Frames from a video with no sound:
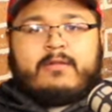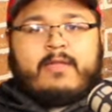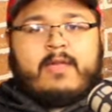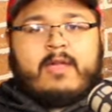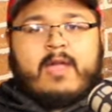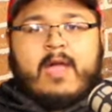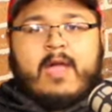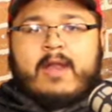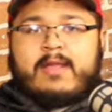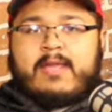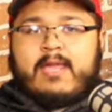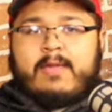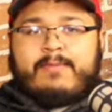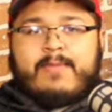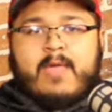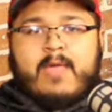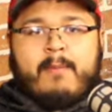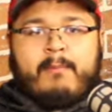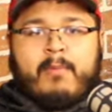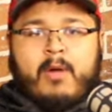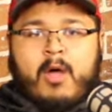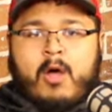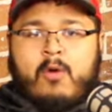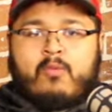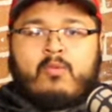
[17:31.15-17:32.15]
They got to keep
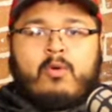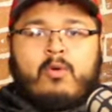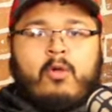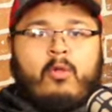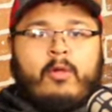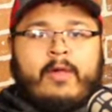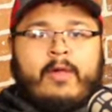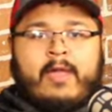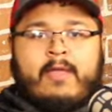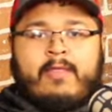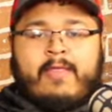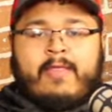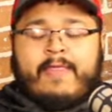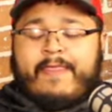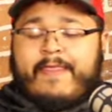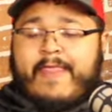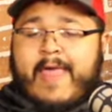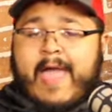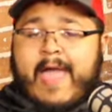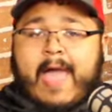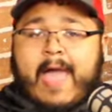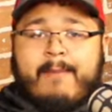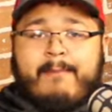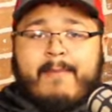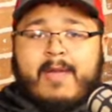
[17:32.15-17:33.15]
that ball rolling, and
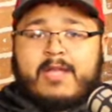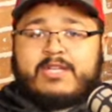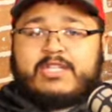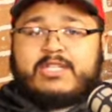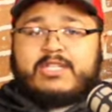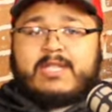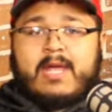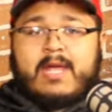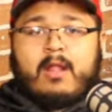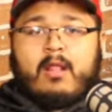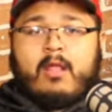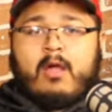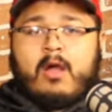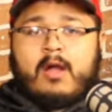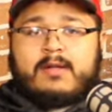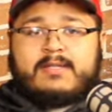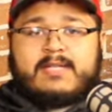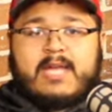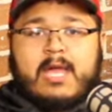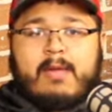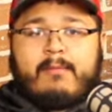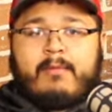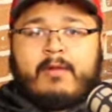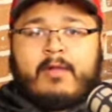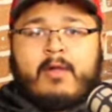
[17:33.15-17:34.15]
I mentioned that a long
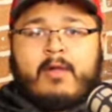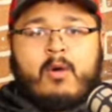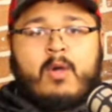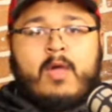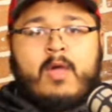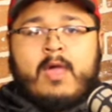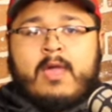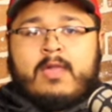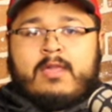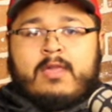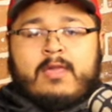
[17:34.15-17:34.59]
time ago.